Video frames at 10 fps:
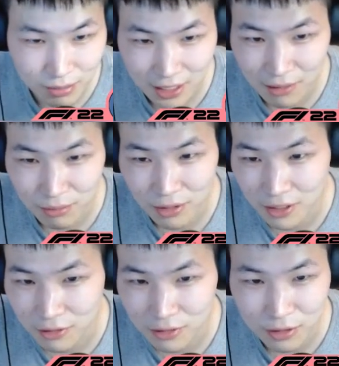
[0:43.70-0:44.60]
down
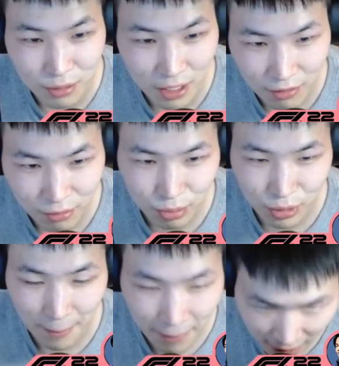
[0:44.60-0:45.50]
below to be
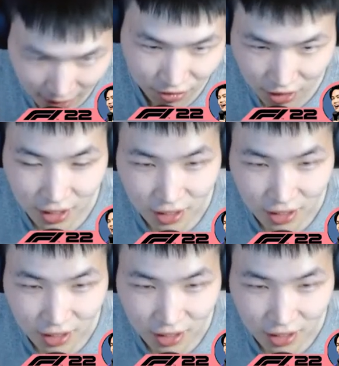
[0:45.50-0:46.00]
prepared